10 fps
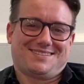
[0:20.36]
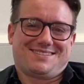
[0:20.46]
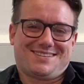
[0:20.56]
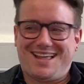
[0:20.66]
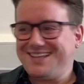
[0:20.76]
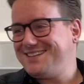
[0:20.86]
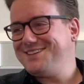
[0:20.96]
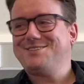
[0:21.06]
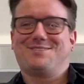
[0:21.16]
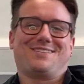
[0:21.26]
Thank
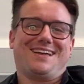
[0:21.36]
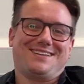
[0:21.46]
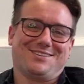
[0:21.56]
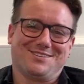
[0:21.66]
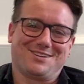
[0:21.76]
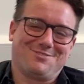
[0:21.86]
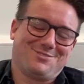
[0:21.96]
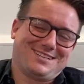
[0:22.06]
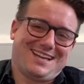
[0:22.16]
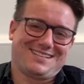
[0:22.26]
you. Looking
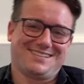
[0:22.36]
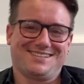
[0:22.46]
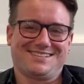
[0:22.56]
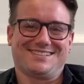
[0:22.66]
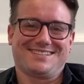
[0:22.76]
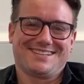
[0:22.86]
forward to getting started.